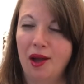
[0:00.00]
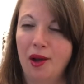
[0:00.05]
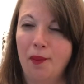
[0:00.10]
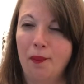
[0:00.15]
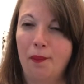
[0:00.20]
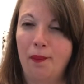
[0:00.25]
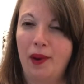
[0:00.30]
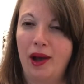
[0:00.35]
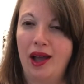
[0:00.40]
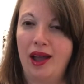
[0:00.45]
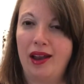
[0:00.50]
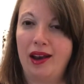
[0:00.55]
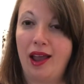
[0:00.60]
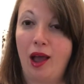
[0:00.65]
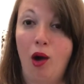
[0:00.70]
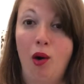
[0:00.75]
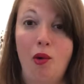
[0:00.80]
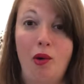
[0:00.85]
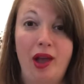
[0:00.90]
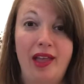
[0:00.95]
But,
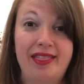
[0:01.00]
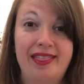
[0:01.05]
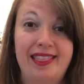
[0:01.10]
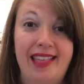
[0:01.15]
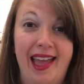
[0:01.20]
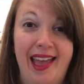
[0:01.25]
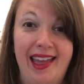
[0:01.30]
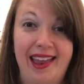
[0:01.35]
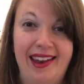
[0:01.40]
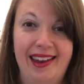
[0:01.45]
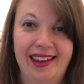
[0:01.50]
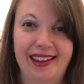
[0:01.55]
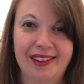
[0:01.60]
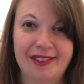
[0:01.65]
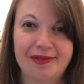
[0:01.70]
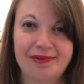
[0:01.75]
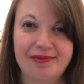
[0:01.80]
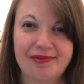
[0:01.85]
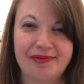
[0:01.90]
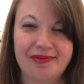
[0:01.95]
oh, and then
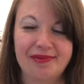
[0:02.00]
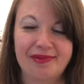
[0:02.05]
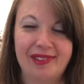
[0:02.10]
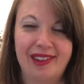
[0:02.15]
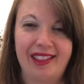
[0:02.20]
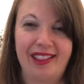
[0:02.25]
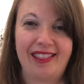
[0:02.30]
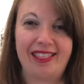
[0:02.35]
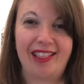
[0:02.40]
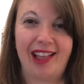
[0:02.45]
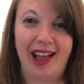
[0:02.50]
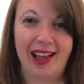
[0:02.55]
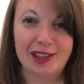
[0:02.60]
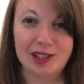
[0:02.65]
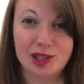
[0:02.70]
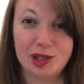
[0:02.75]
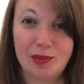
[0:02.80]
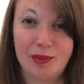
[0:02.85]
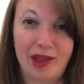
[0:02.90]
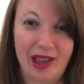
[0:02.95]
the
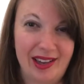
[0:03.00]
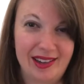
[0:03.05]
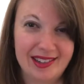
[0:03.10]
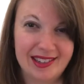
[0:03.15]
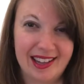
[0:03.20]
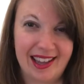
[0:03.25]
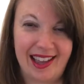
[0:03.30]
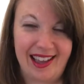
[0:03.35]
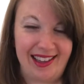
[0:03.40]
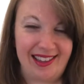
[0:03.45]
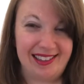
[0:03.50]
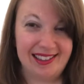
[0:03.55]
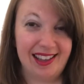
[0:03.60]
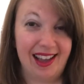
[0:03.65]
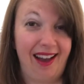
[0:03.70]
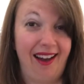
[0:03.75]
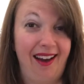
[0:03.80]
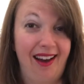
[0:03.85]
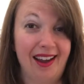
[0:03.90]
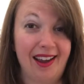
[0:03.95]
last bit is
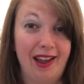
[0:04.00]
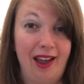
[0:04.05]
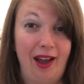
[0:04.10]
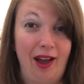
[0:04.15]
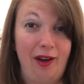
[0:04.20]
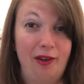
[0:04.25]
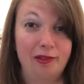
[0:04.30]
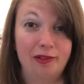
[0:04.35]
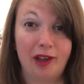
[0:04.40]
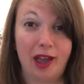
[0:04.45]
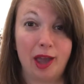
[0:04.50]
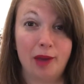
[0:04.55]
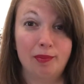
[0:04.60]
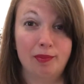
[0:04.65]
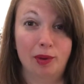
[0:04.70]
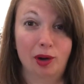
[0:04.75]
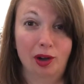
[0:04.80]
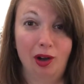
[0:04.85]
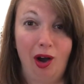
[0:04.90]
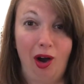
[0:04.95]
I have a
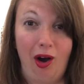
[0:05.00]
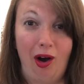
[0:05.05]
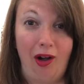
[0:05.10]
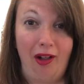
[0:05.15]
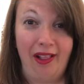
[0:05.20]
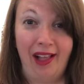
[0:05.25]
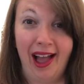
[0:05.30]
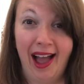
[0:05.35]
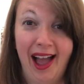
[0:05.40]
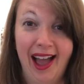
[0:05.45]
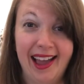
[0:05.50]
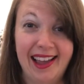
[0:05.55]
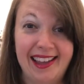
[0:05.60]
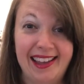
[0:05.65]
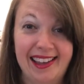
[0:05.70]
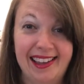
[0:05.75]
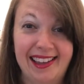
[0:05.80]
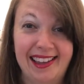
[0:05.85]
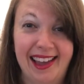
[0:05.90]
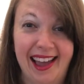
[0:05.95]
book haul.
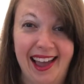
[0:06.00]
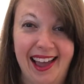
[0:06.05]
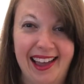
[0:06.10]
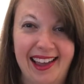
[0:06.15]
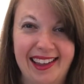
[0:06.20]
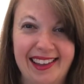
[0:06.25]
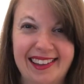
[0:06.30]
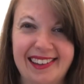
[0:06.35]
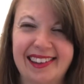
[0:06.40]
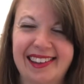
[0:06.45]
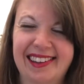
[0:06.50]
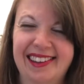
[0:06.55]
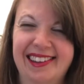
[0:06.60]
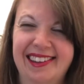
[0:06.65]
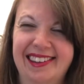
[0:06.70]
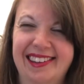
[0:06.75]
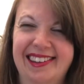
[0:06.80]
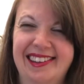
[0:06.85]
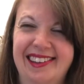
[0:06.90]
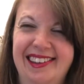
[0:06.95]
Yay!
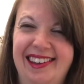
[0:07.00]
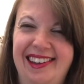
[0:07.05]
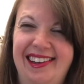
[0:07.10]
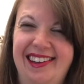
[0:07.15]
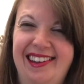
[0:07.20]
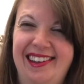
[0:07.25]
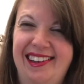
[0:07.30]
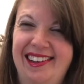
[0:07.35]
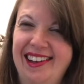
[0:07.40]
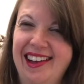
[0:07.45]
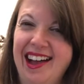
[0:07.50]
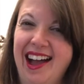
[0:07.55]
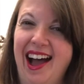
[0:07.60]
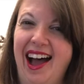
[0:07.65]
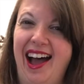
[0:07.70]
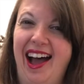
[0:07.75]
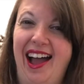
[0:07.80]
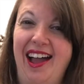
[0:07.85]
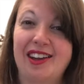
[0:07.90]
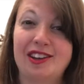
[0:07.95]

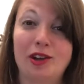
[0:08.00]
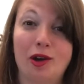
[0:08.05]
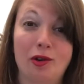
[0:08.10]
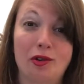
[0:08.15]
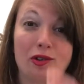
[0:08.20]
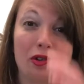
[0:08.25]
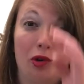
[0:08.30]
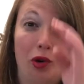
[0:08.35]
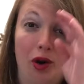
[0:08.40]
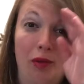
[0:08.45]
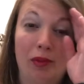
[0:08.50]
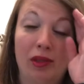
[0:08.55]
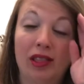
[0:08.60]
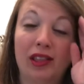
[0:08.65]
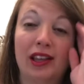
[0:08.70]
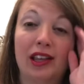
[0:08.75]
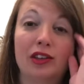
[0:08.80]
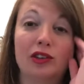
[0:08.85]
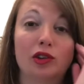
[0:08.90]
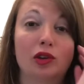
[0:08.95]
I don't
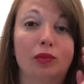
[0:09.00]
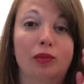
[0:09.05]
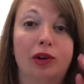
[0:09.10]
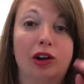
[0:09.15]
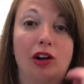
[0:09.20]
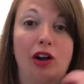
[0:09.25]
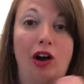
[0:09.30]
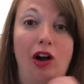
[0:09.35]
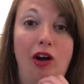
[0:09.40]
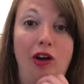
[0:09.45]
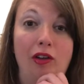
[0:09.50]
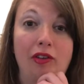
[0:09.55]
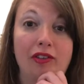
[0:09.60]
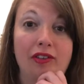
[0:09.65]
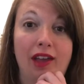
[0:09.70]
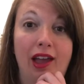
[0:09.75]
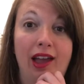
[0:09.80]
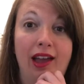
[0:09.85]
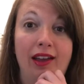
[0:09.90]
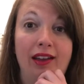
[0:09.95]
normally do book hauls,
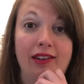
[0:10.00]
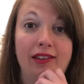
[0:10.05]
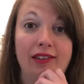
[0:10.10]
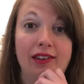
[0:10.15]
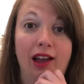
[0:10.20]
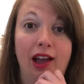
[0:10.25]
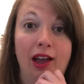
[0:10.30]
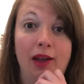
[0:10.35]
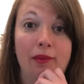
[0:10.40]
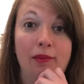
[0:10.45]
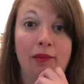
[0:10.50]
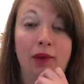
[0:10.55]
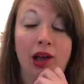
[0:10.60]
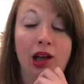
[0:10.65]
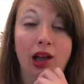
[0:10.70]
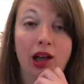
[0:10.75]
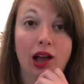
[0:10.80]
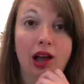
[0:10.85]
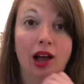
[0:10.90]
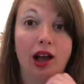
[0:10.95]
and I'm
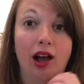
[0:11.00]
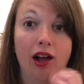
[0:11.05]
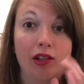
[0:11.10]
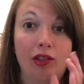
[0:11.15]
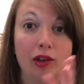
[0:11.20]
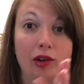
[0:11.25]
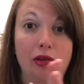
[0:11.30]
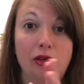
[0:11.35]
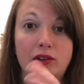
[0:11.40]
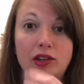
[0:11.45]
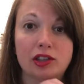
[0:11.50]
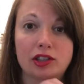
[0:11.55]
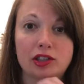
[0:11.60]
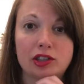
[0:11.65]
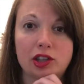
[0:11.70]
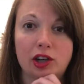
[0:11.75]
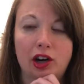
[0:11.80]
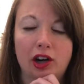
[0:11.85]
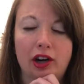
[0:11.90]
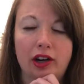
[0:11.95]
a little
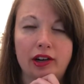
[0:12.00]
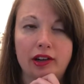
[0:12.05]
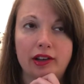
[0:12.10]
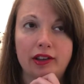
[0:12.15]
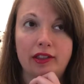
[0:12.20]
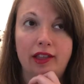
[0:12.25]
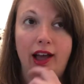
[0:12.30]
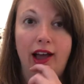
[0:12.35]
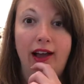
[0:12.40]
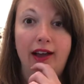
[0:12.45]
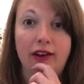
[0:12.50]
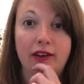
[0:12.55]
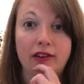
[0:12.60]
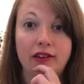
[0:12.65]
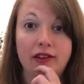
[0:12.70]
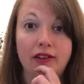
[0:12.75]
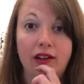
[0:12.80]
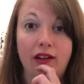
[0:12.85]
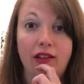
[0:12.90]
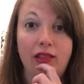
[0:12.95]
concerned that
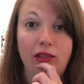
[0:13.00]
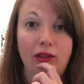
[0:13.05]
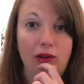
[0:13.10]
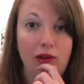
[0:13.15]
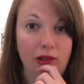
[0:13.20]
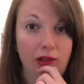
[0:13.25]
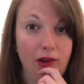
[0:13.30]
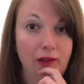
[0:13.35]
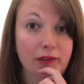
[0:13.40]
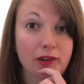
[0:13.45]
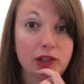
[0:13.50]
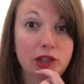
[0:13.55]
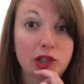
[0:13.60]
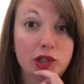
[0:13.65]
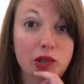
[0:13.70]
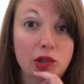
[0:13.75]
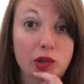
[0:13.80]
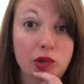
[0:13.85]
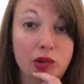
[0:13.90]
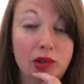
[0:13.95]
a little over
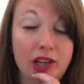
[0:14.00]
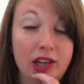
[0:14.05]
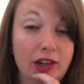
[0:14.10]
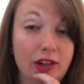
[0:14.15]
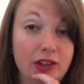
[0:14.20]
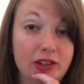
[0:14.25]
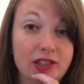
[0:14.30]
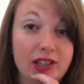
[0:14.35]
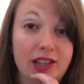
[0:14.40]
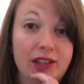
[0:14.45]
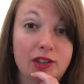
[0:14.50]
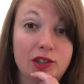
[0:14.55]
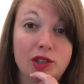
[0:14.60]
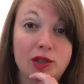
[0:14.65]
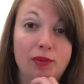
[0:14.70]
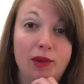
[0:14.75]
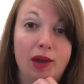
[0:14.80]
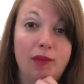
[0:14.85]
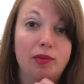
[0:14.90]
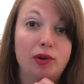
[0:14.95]
2 years into
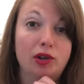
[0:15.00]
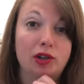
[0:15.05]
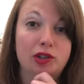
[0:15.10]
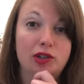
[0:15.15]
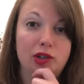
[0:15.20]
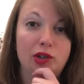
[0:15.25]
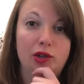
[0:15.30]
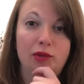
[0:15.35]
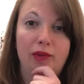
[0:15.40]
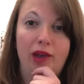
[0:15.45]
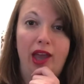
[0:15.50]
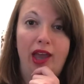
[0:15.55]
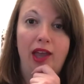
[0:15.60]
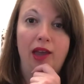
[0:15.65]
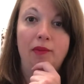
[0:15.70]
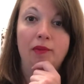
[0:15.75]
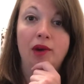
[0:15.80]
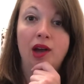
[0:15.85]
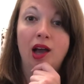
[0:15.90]
my booktube game,